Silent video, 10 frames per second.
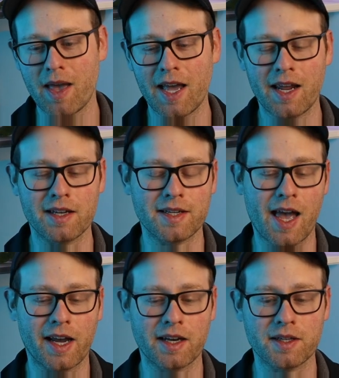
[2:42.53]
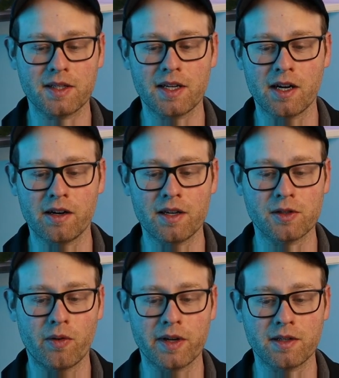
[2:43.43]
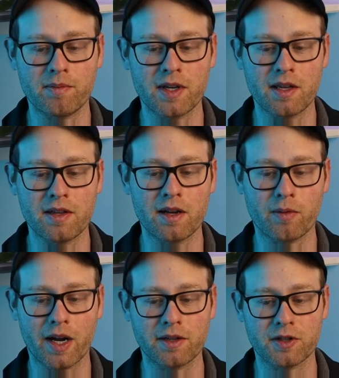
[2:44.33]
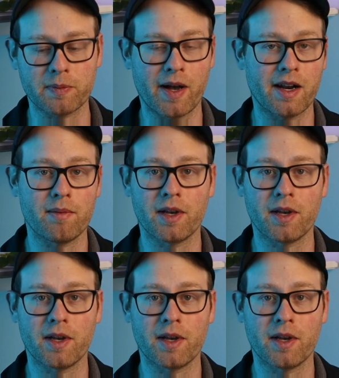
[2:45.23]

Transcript: main antagonist here is going to be the erector spinae